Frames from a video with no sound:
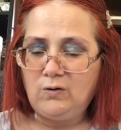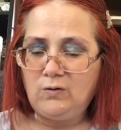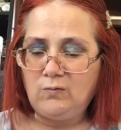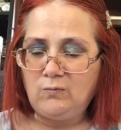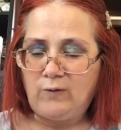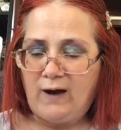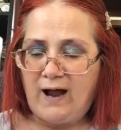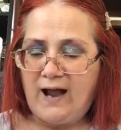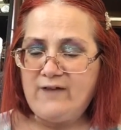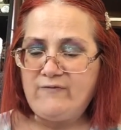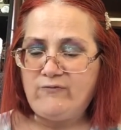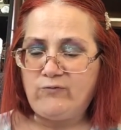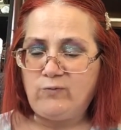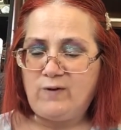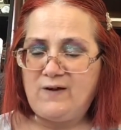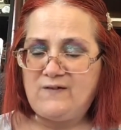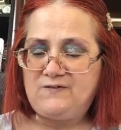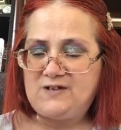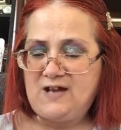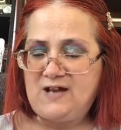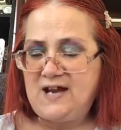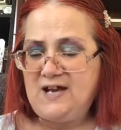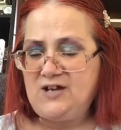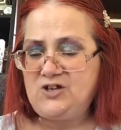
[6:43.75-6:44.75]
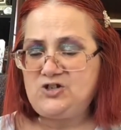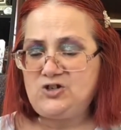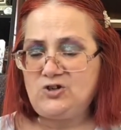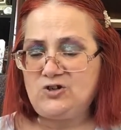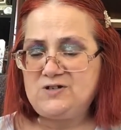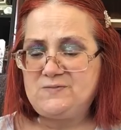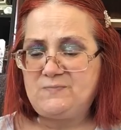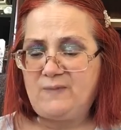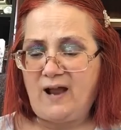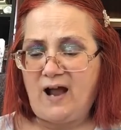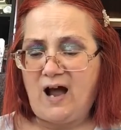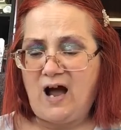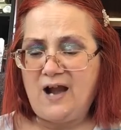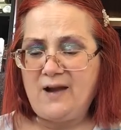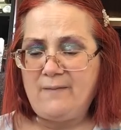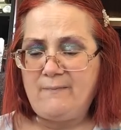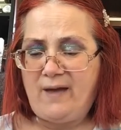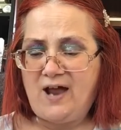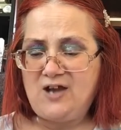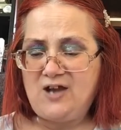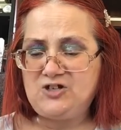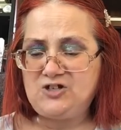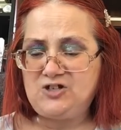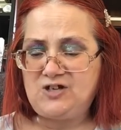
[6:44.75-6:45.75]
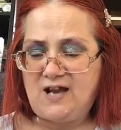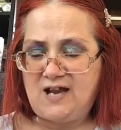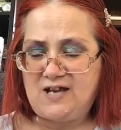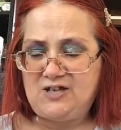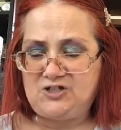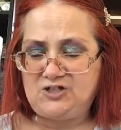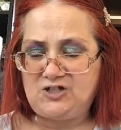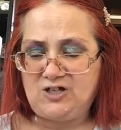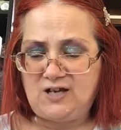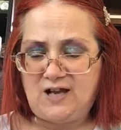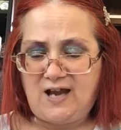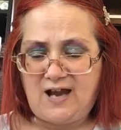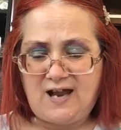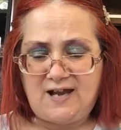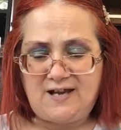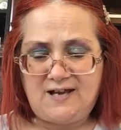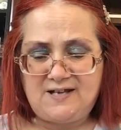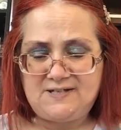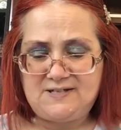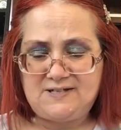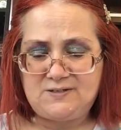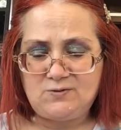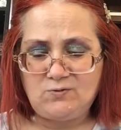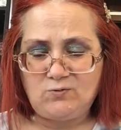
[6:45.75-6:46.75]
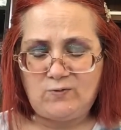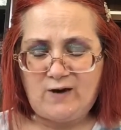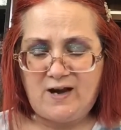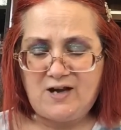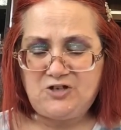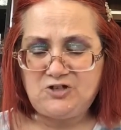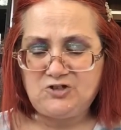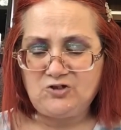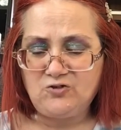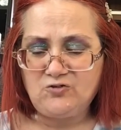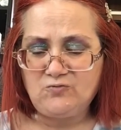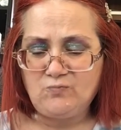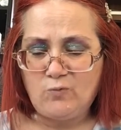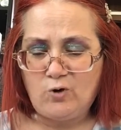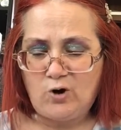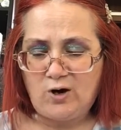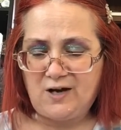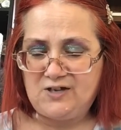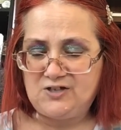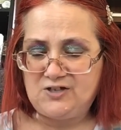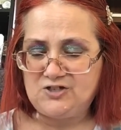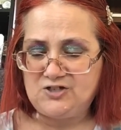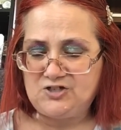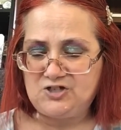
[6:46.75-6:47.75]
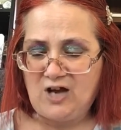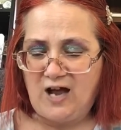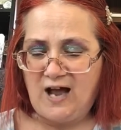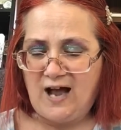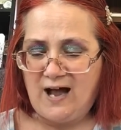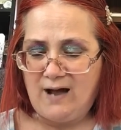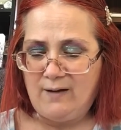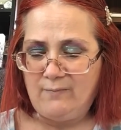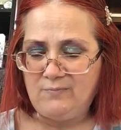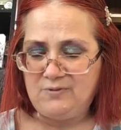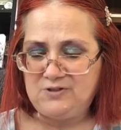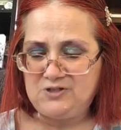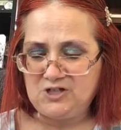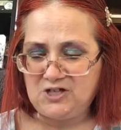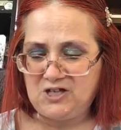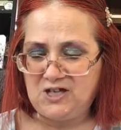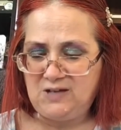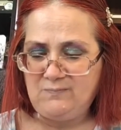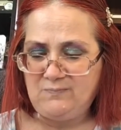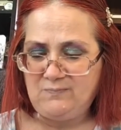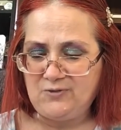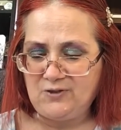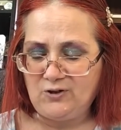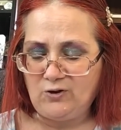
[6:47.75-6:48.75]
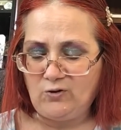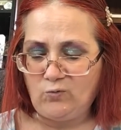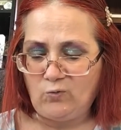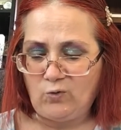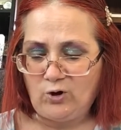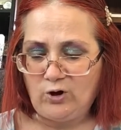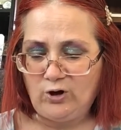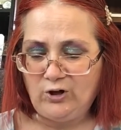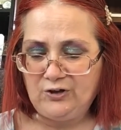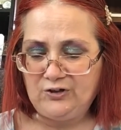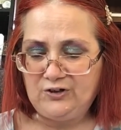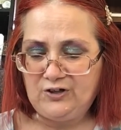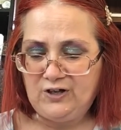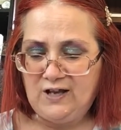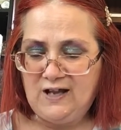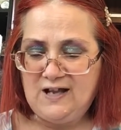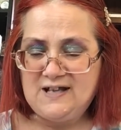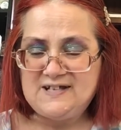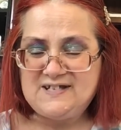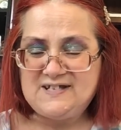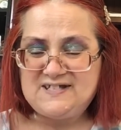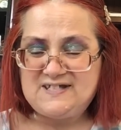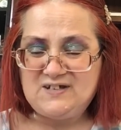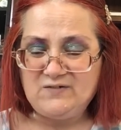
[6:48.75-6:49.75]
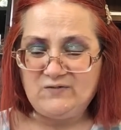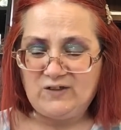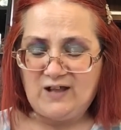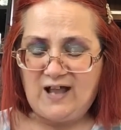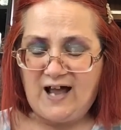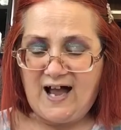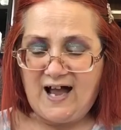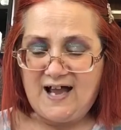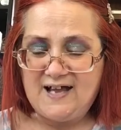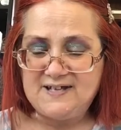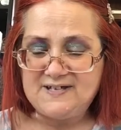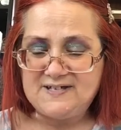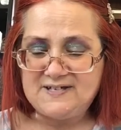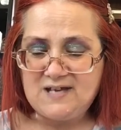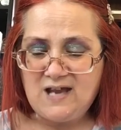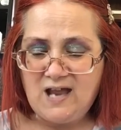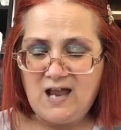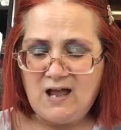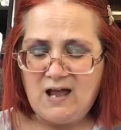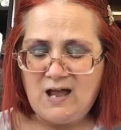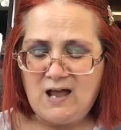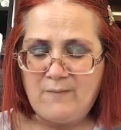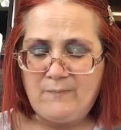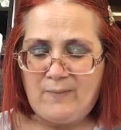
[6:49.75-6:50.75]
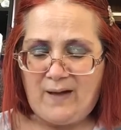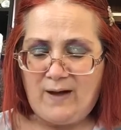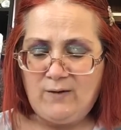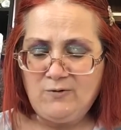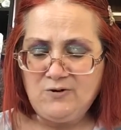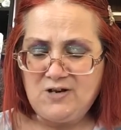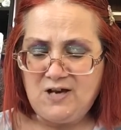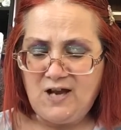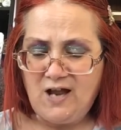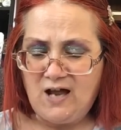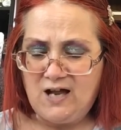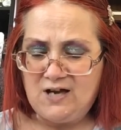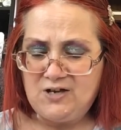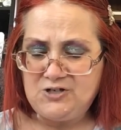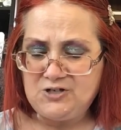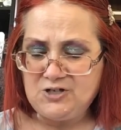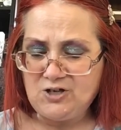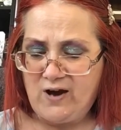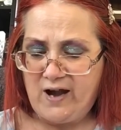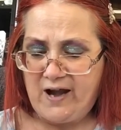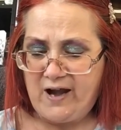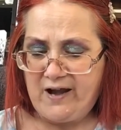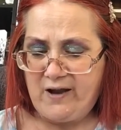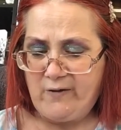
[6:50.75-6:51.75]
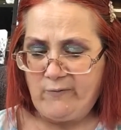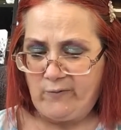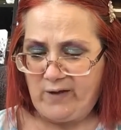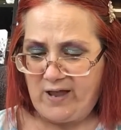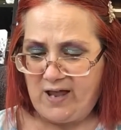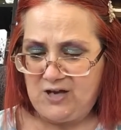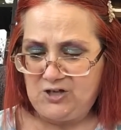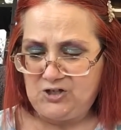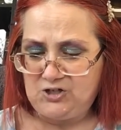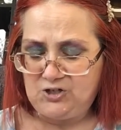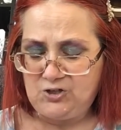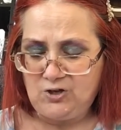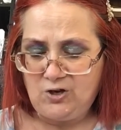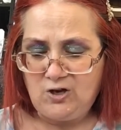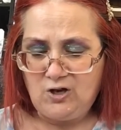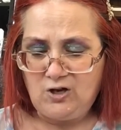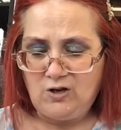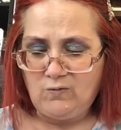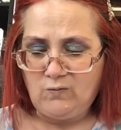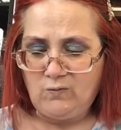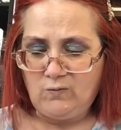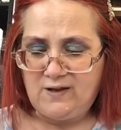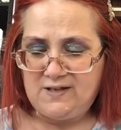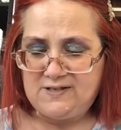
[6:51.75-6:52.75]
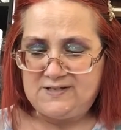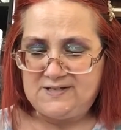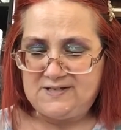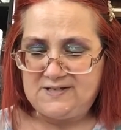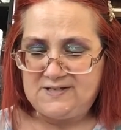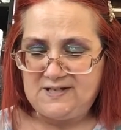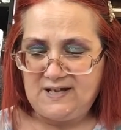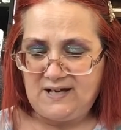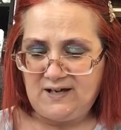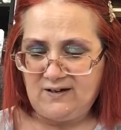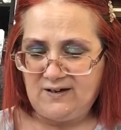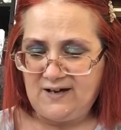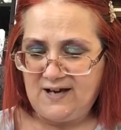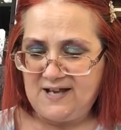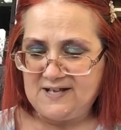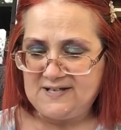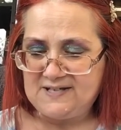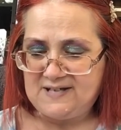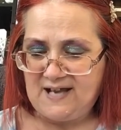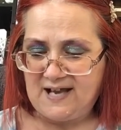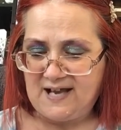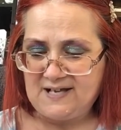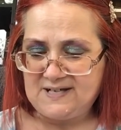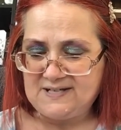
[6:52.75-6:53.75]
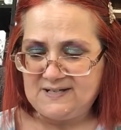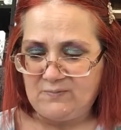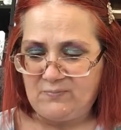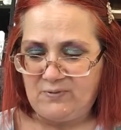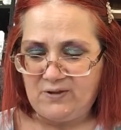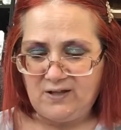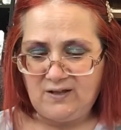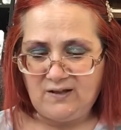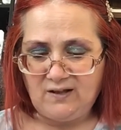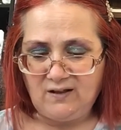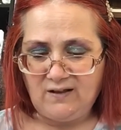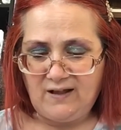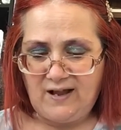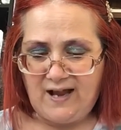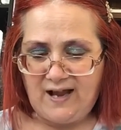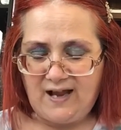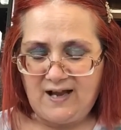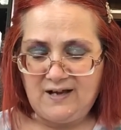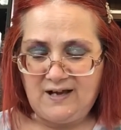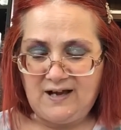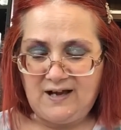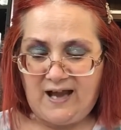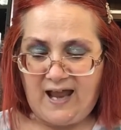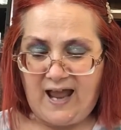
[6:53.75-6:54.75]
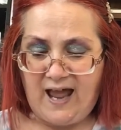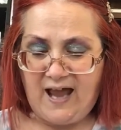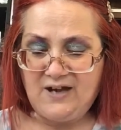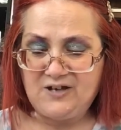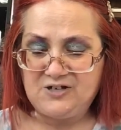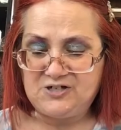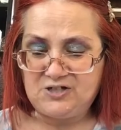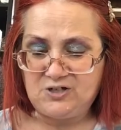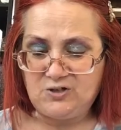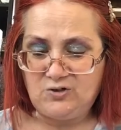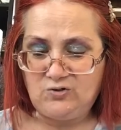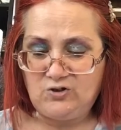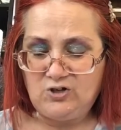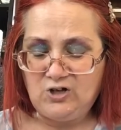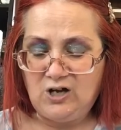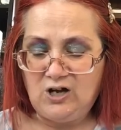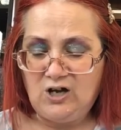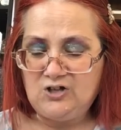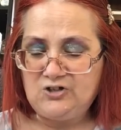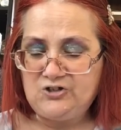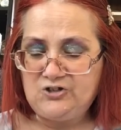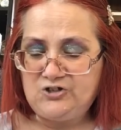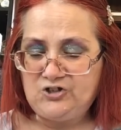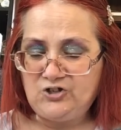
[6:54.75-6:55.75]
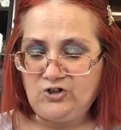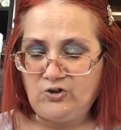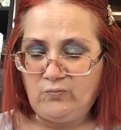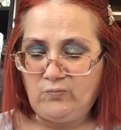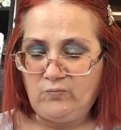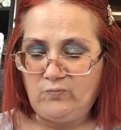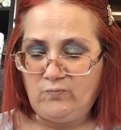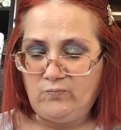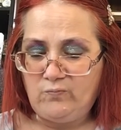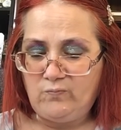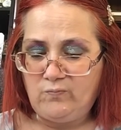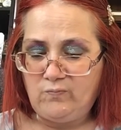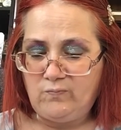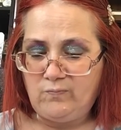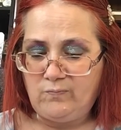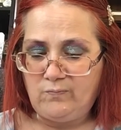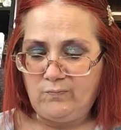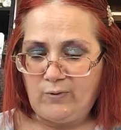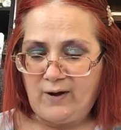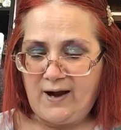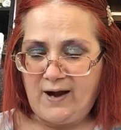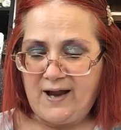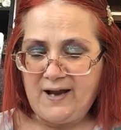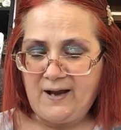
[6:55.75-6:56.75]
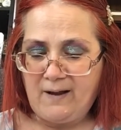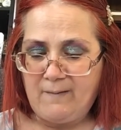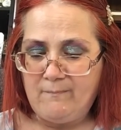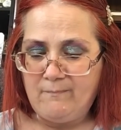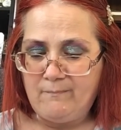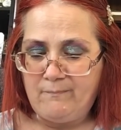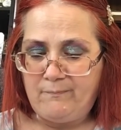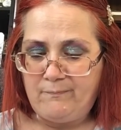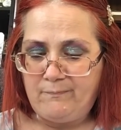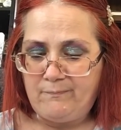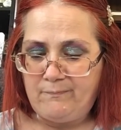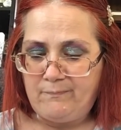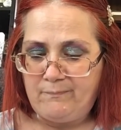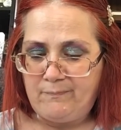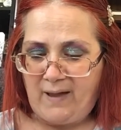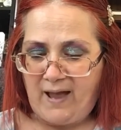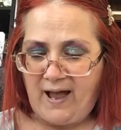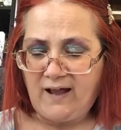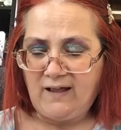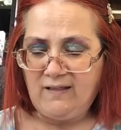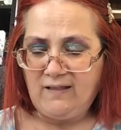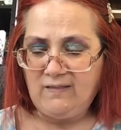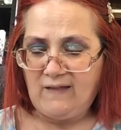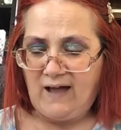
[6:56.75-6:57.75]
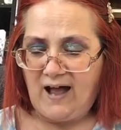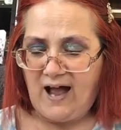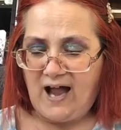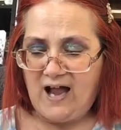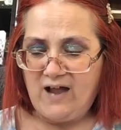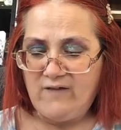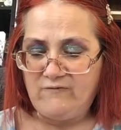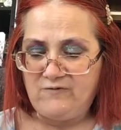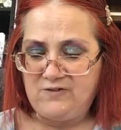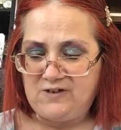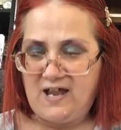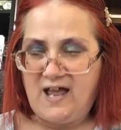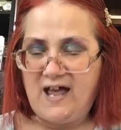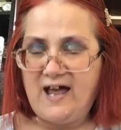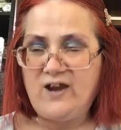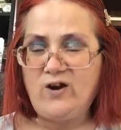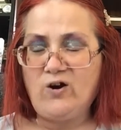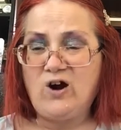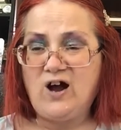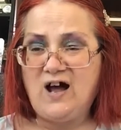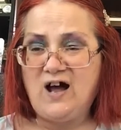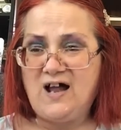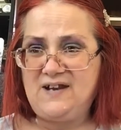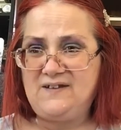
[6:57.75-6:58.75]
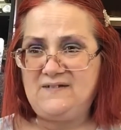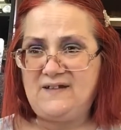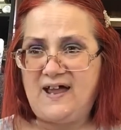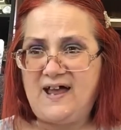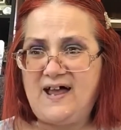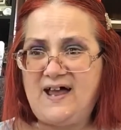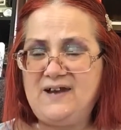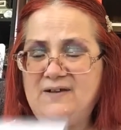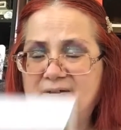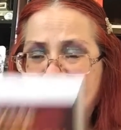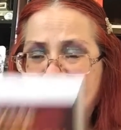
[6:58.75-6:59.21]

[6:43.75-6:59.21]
rife with dangers beyond imagination, and it's Rachel Morgan's job to keep the world civilized, a bounty hunter and a witch with serious sex appeal and an attitude she'll bring them back alive, dead or undead.